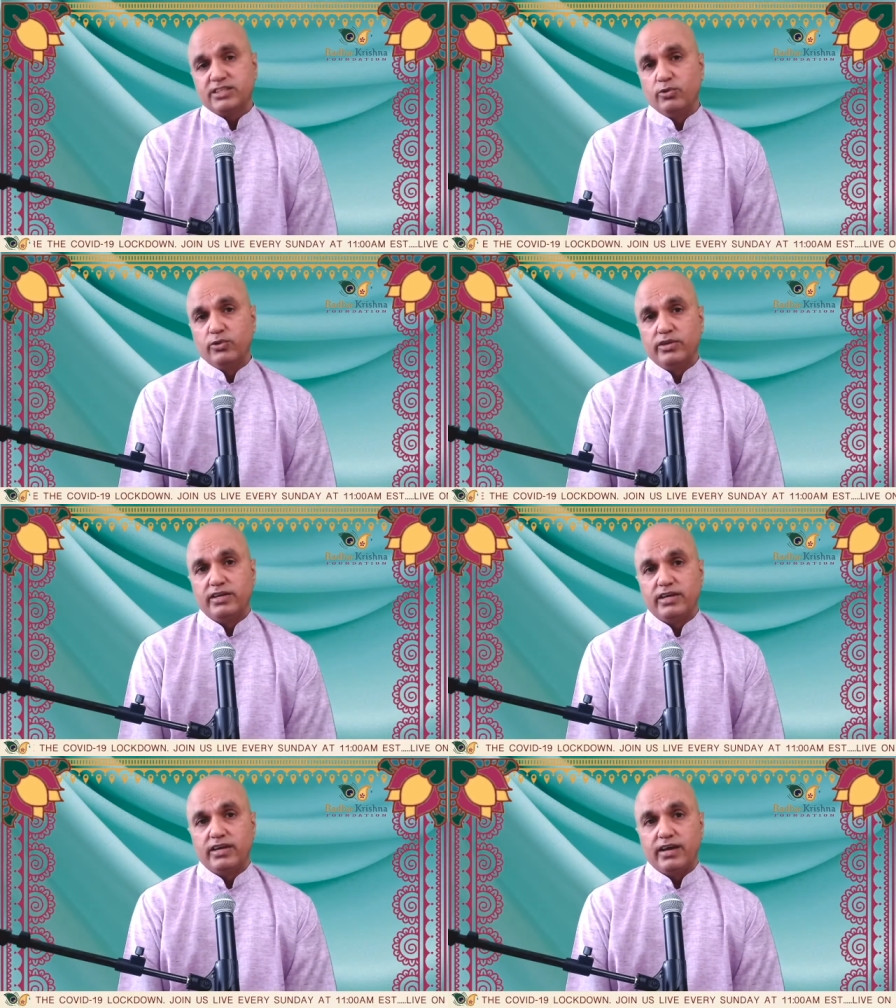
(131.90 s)
and live
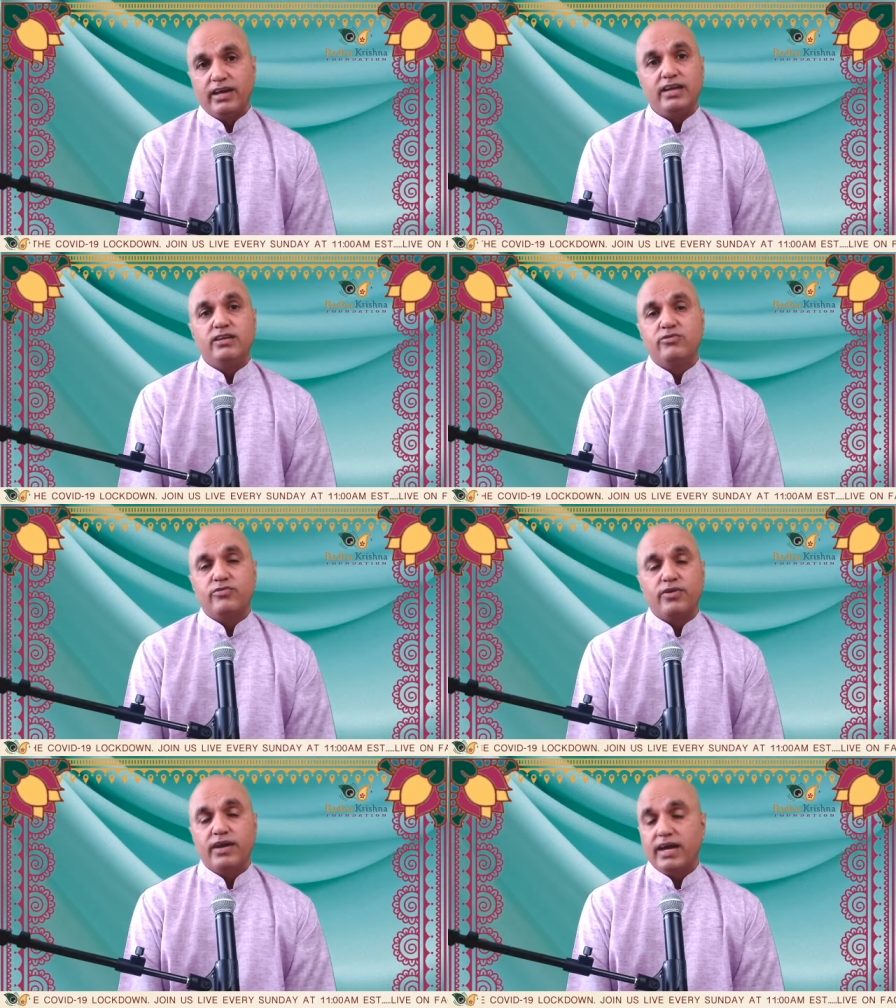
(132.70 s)

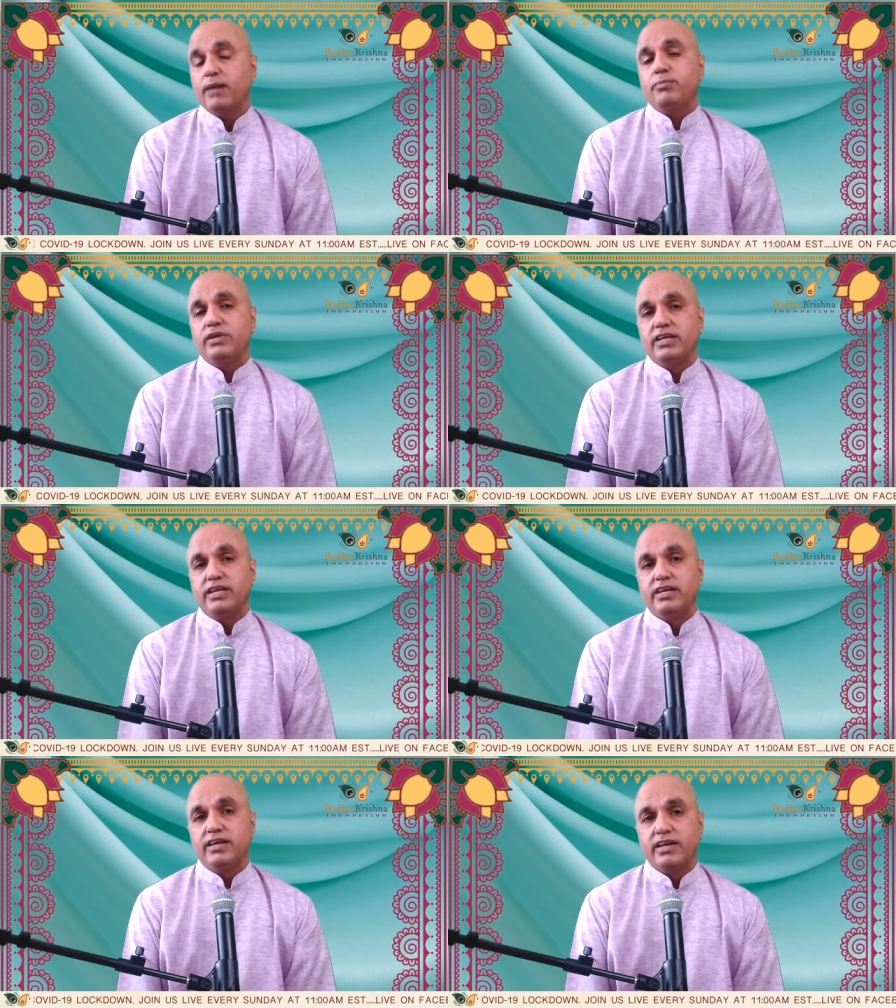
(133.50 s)
happily ever
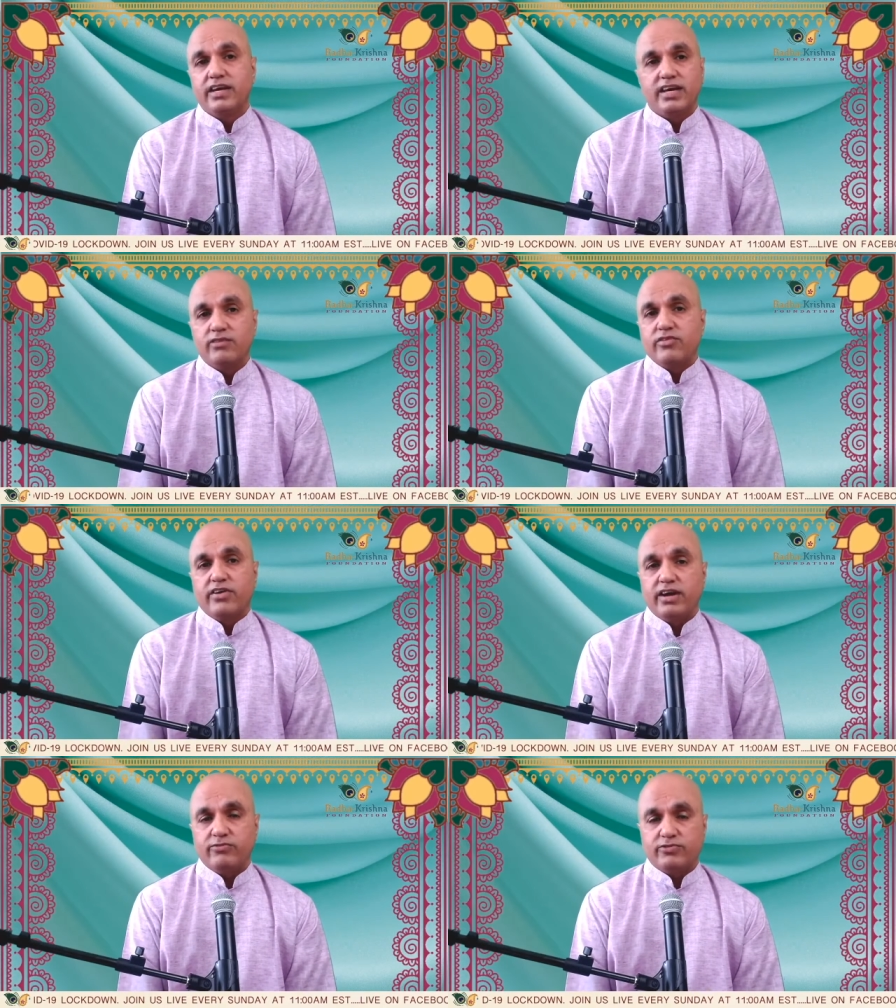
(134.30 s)
after, where there's
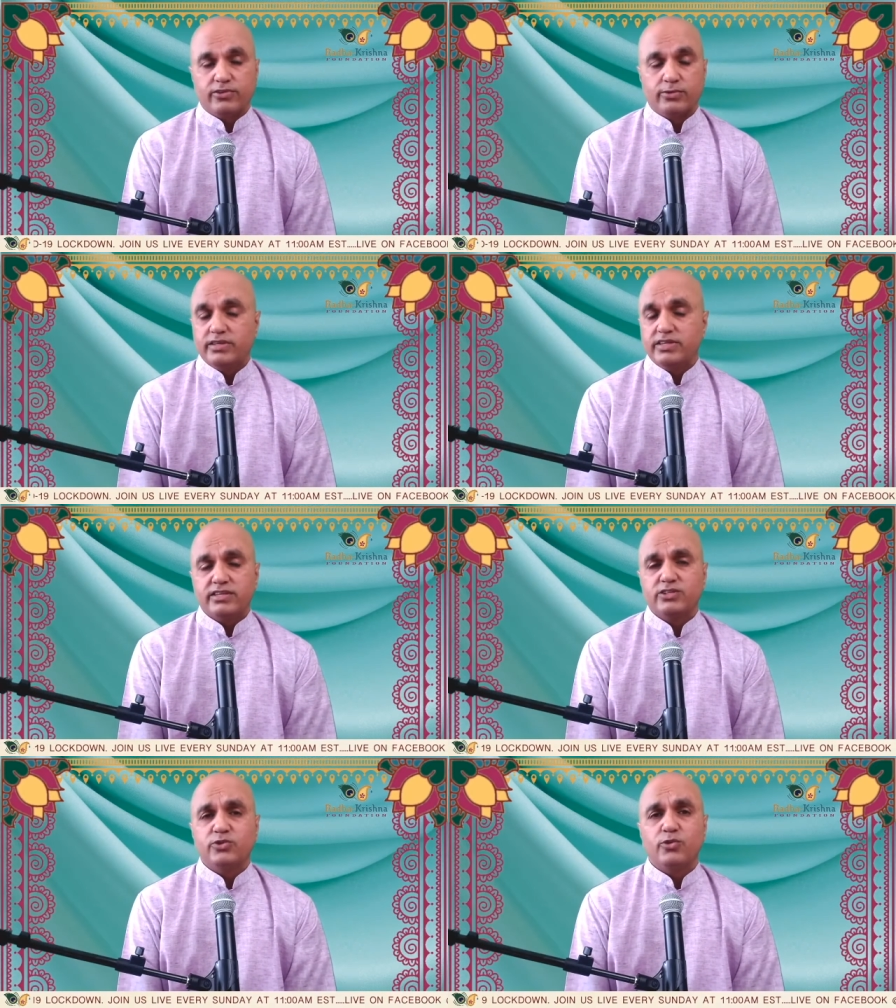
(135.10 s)
no pain,
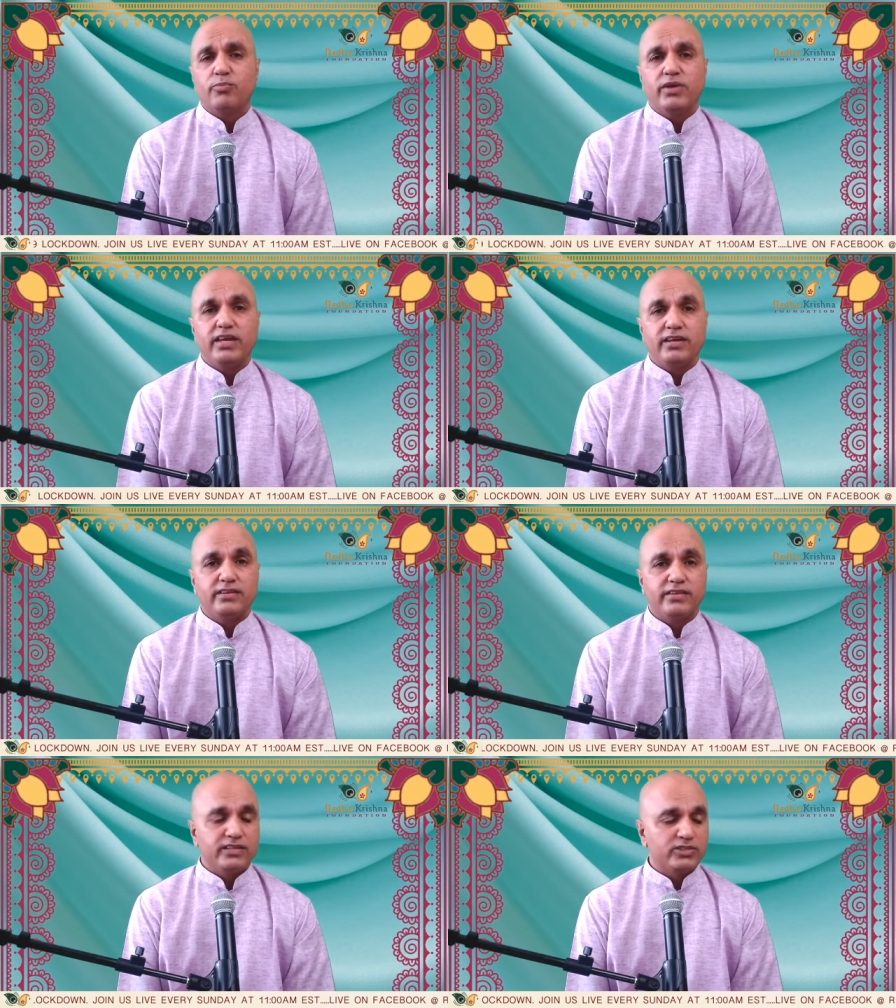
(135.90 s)
there's no
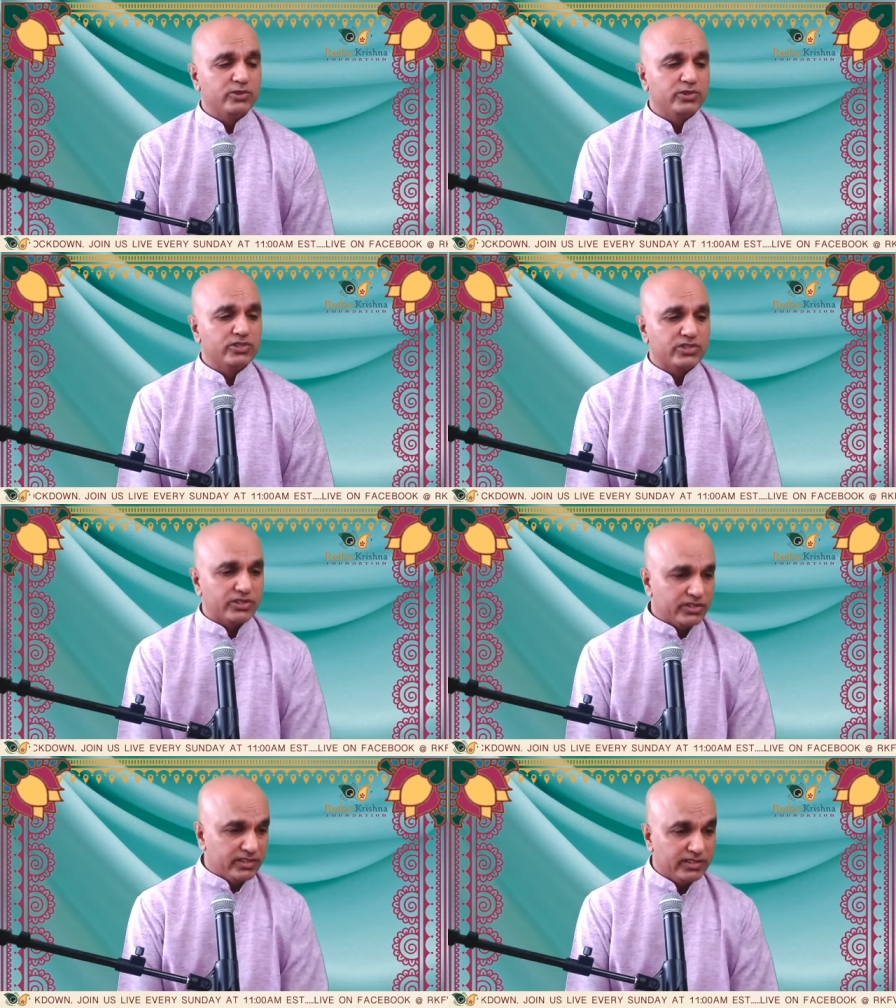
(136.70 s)
uncertainty, there are no
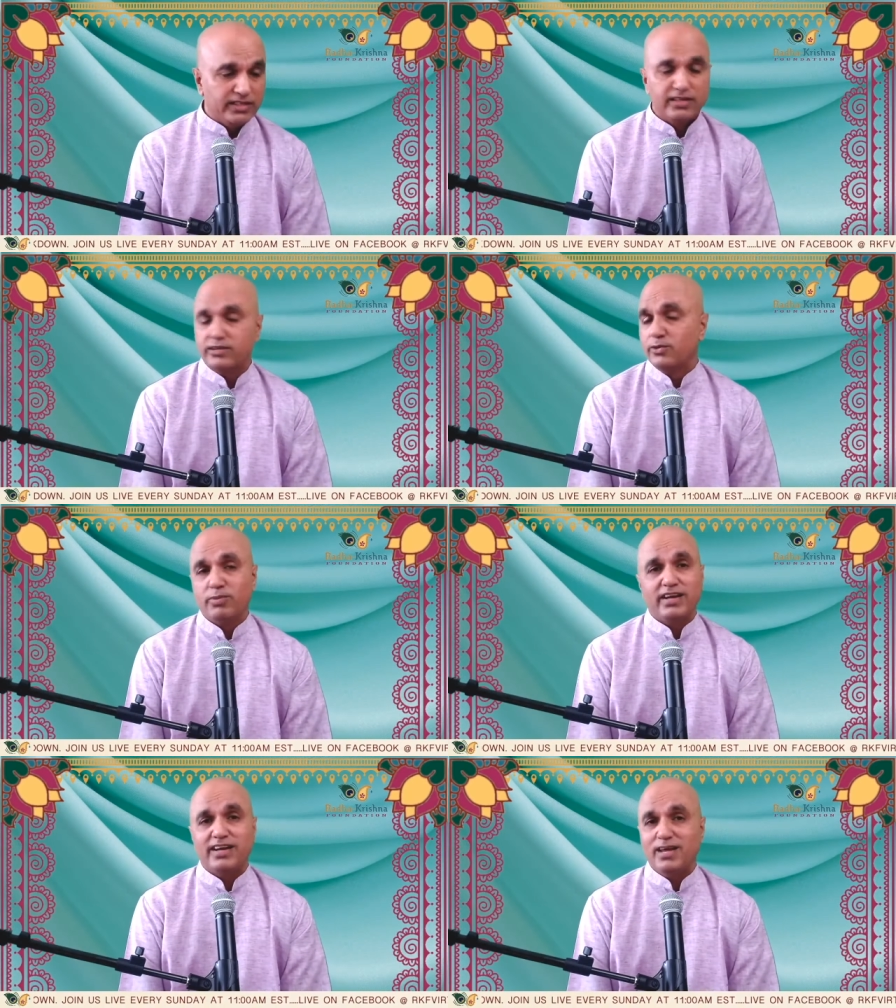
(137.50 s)
pandemics,
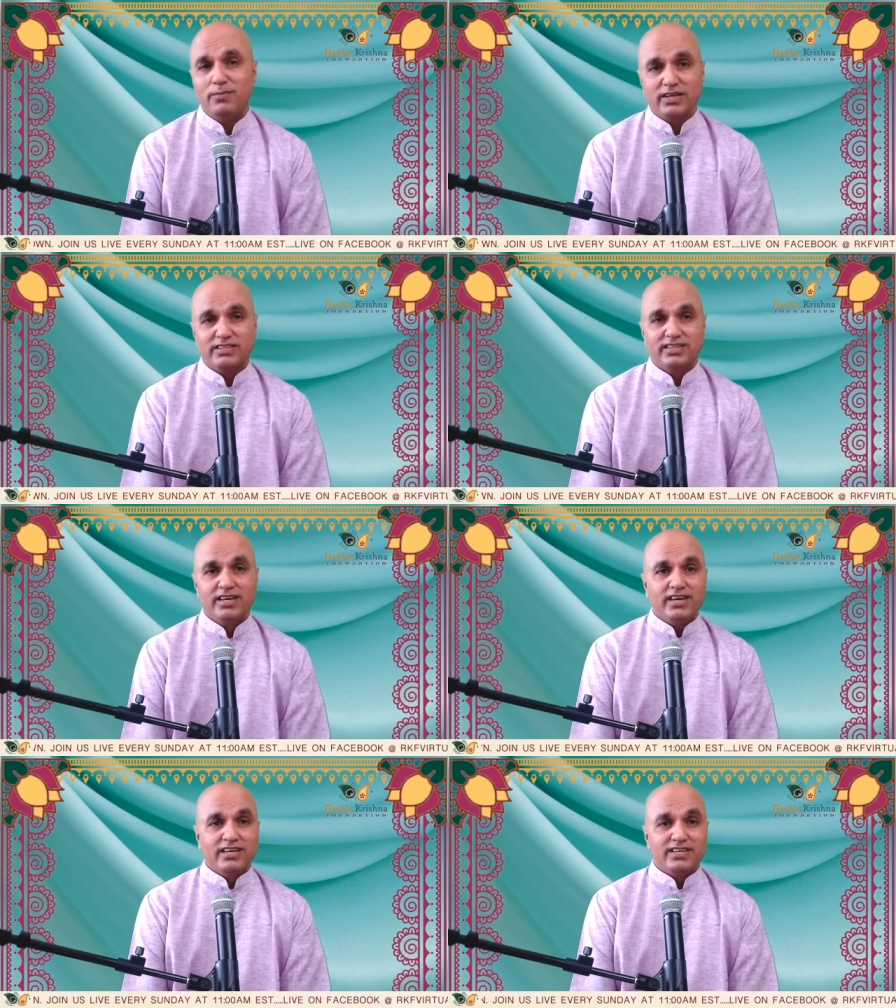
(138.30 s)
there's only love,
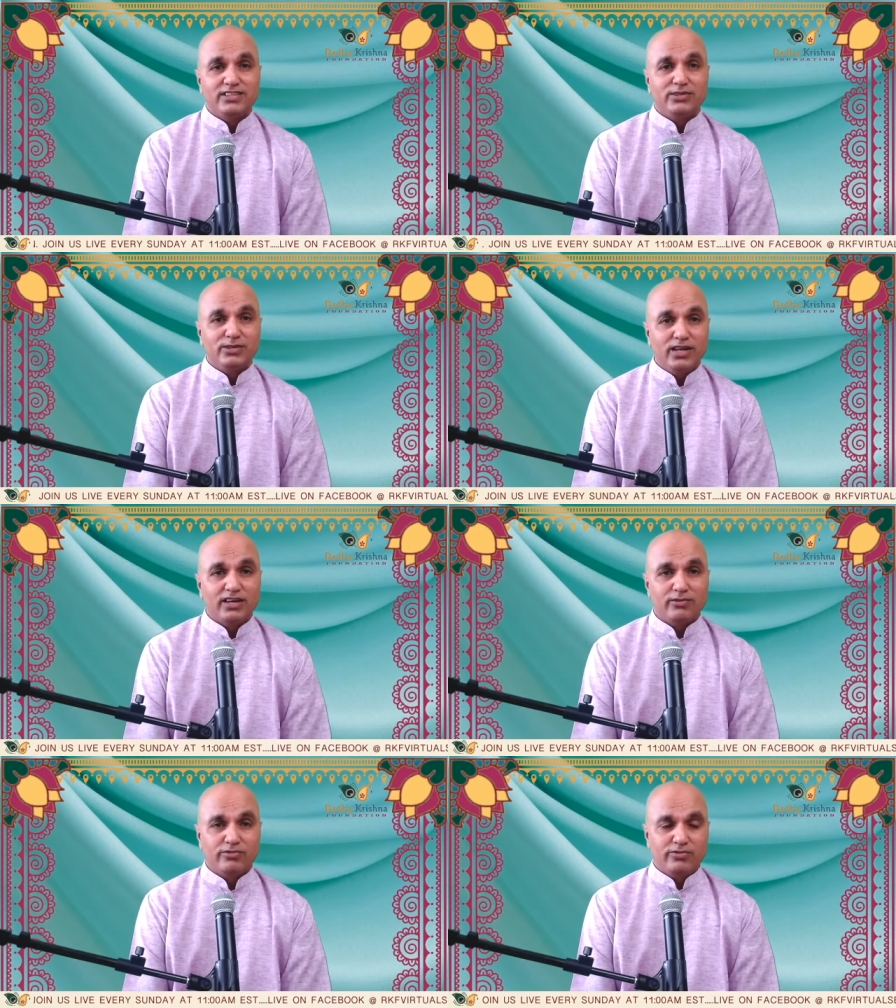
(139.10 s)

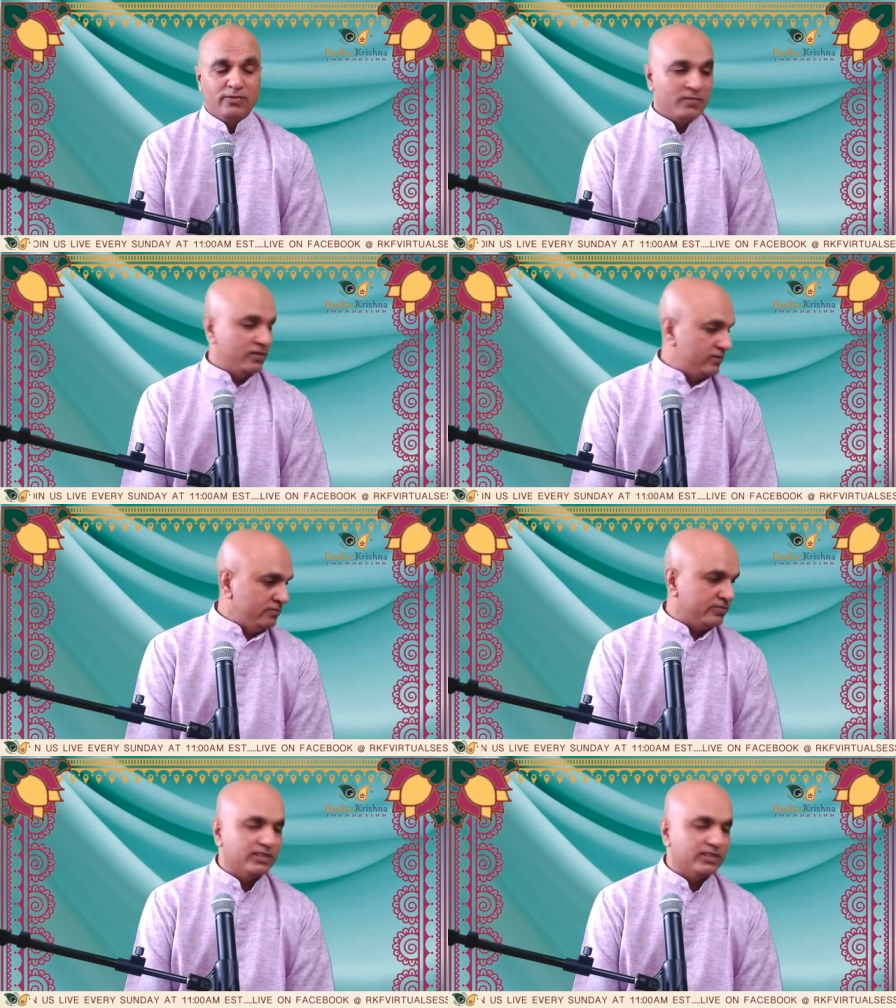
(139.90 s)
there's only